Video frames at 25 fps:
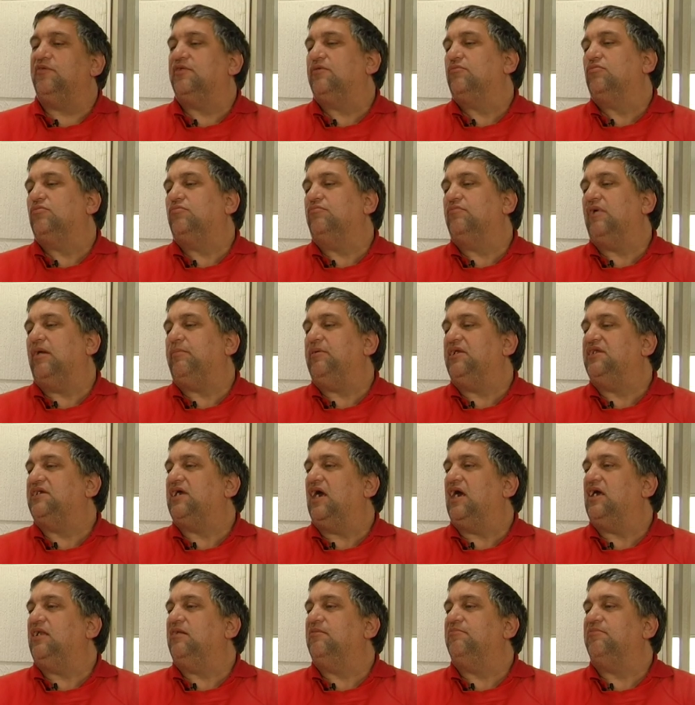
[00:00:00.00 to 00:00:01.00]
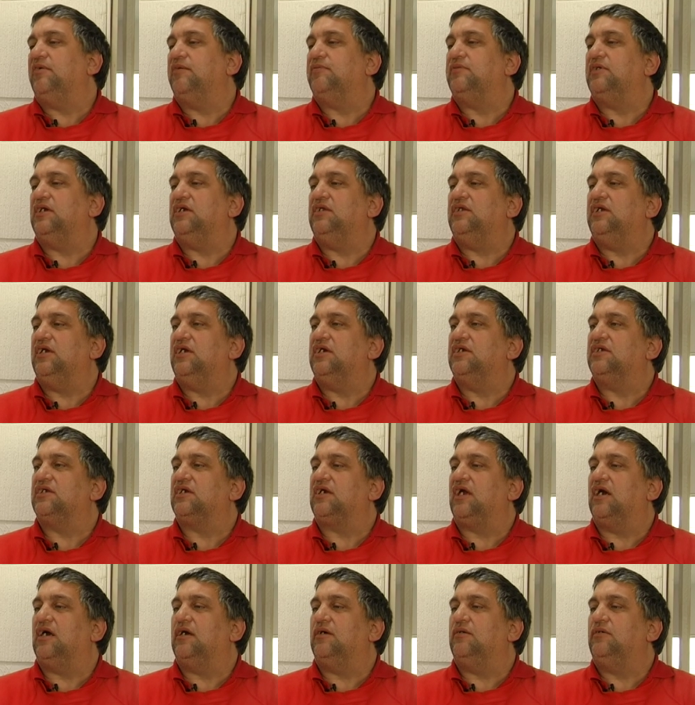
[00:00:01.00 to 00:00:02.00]
Maybe 10, 15 years
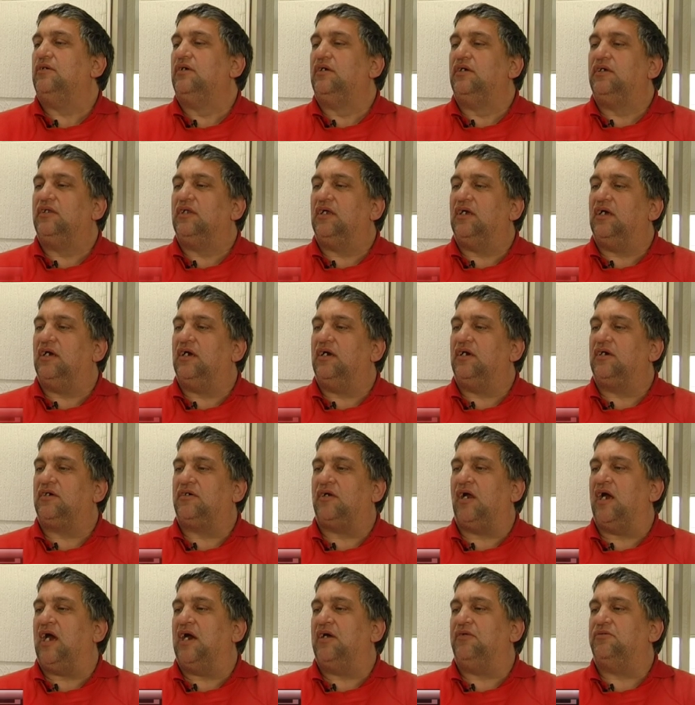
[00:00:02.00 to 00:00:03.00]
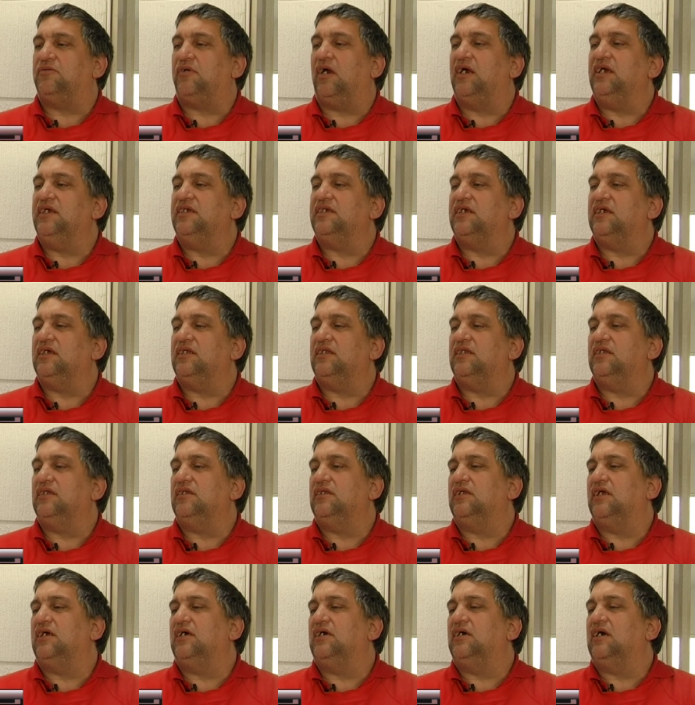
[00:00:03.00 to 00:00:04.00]
ago, uh, greyhound
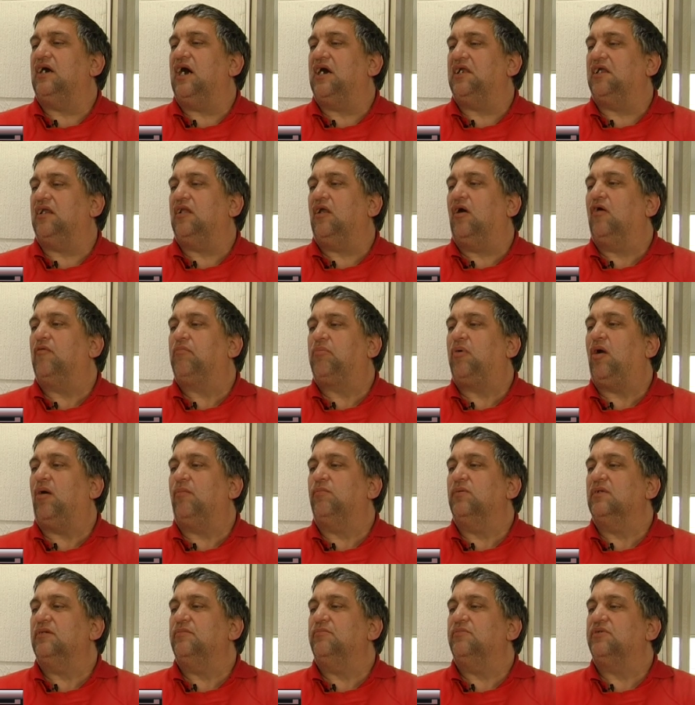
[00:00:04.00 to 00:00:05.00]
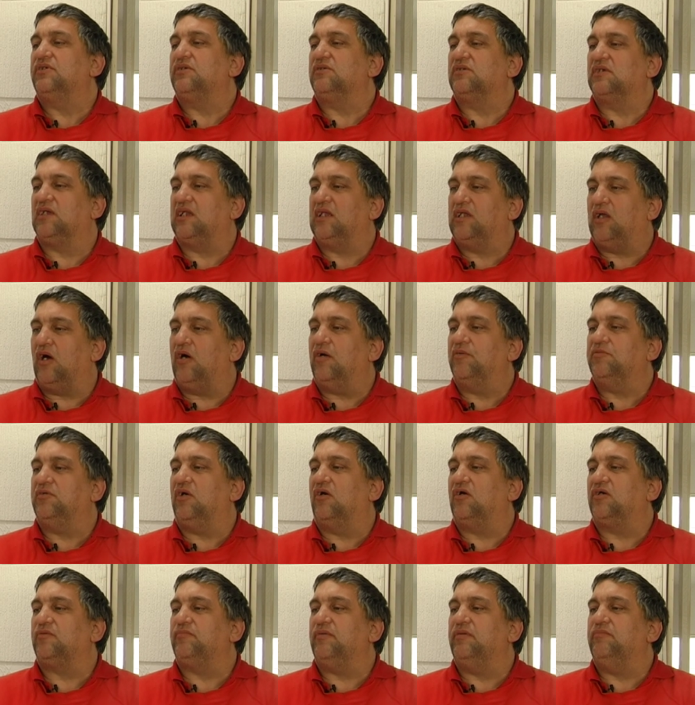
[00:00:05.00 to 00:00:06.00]
racing uh, had a lot of problems. There was a lot of
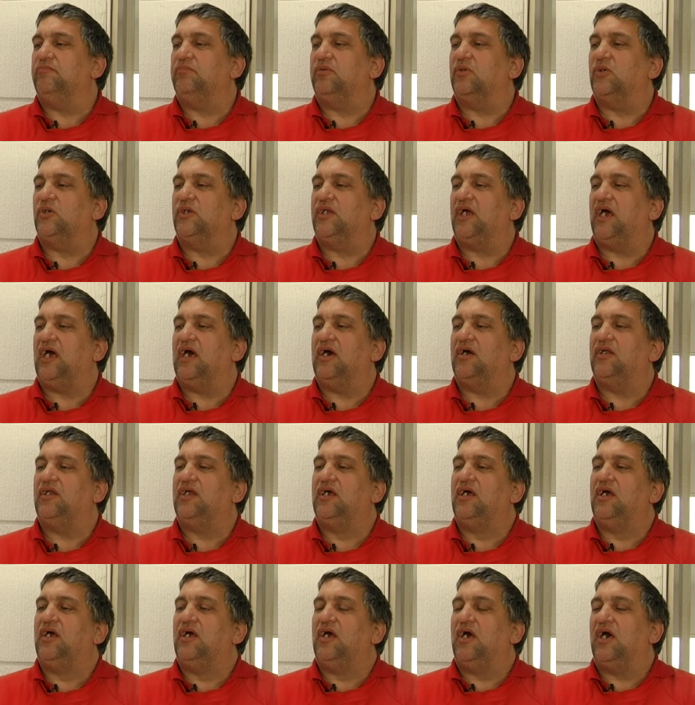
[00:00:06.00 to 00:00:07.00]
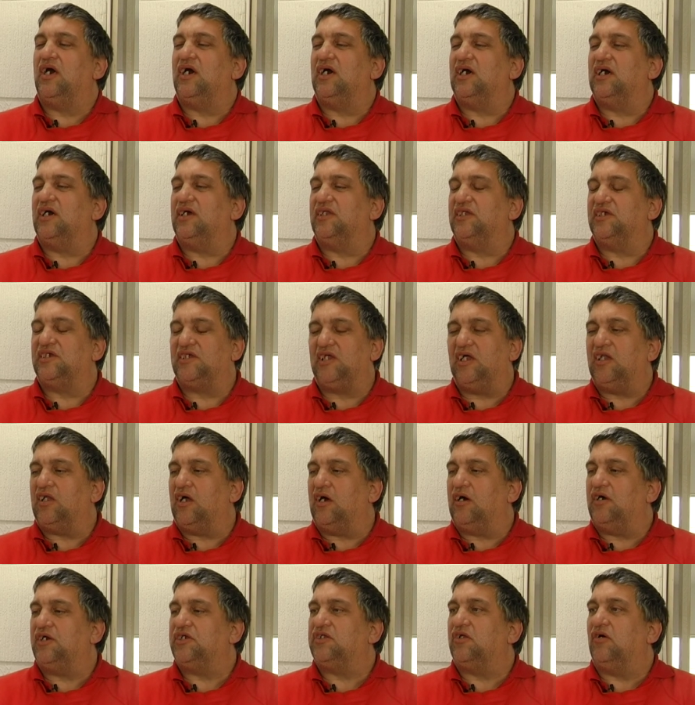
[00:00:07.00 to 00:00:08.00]
dogs being put down. Uh, there still
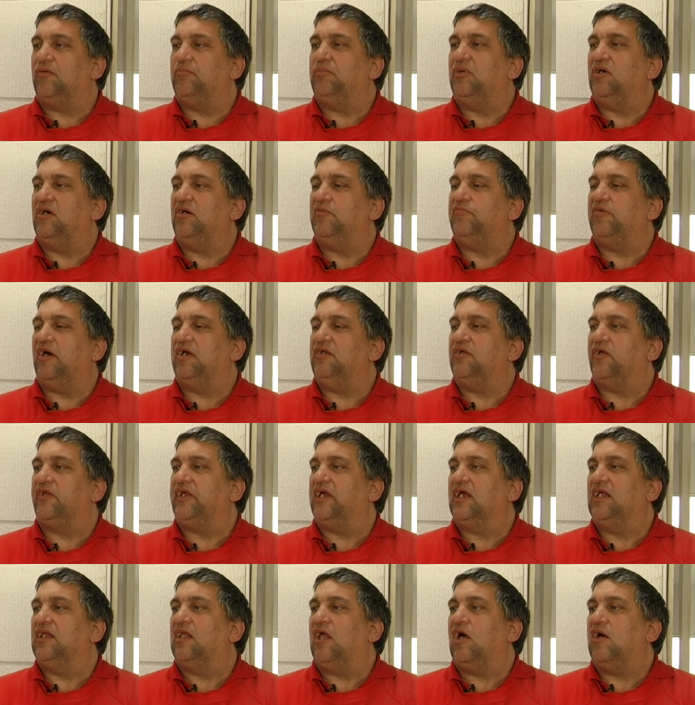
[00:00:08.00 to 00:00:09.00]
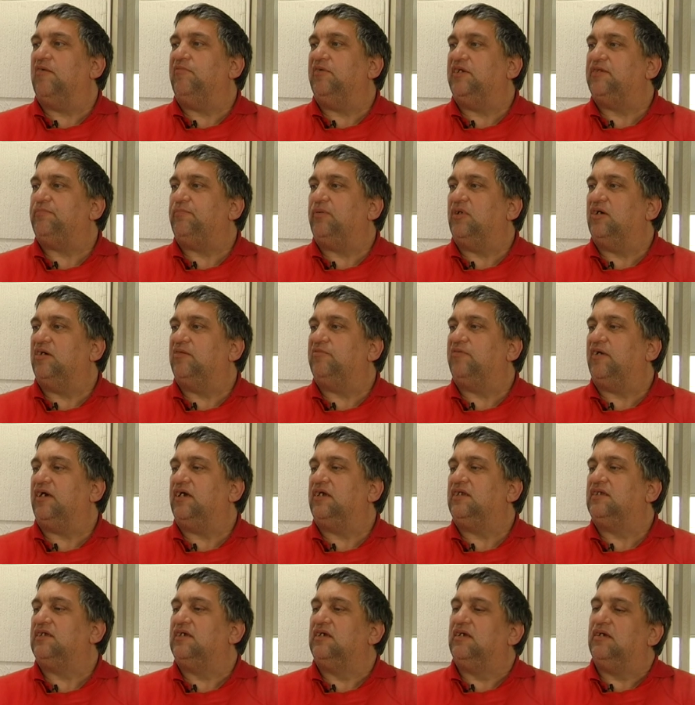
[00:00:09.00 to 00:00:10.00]
are, it's not perfect, nothing in life is
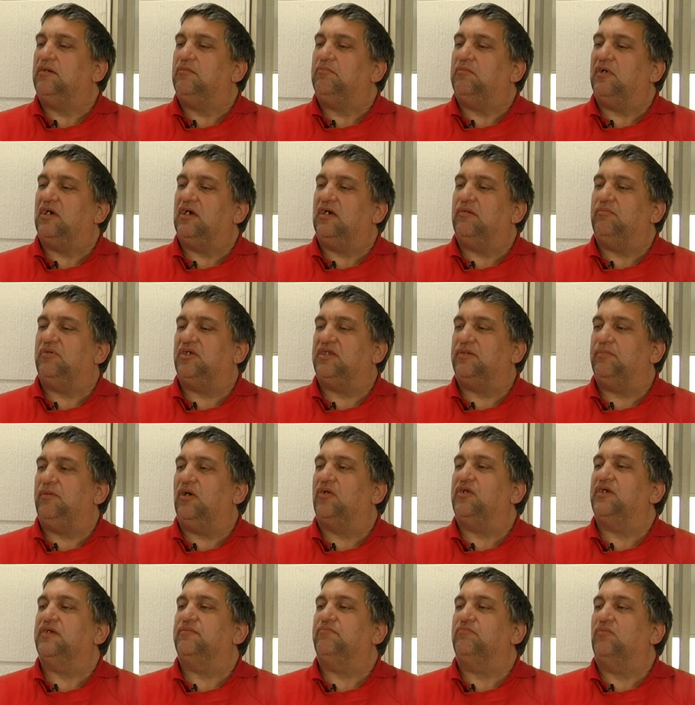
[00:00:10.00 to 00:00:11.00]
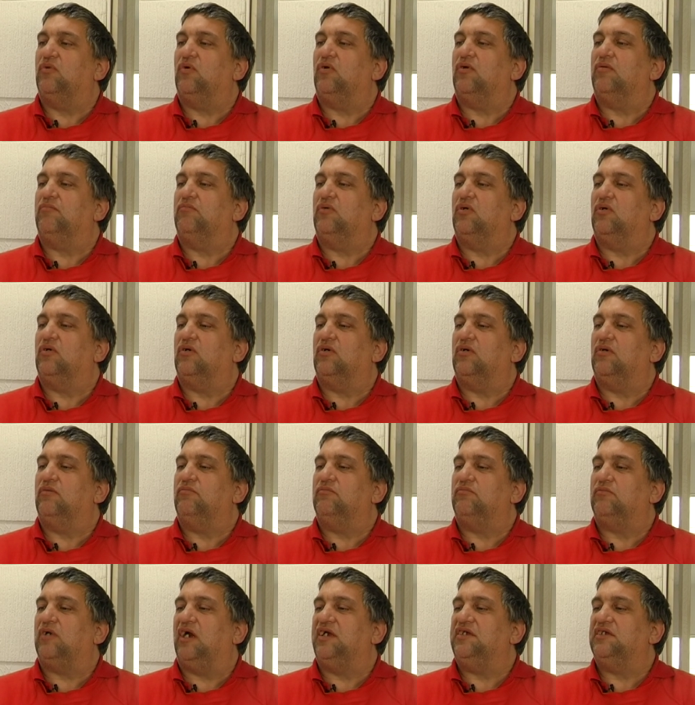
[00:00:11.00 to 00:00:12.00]
perfect. Uh, but to be honest, more and more
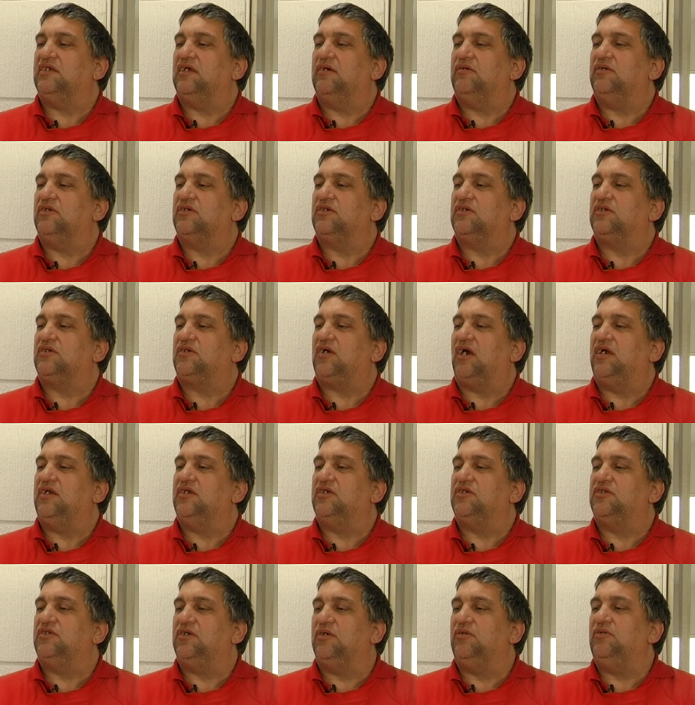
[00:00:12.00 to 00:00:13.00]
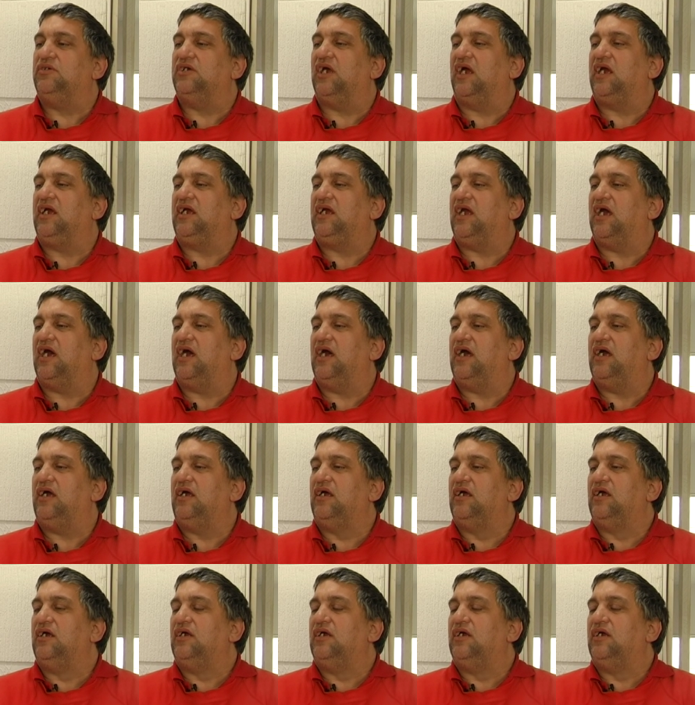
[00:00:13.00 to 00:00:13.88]
racing owners and trainers do take care,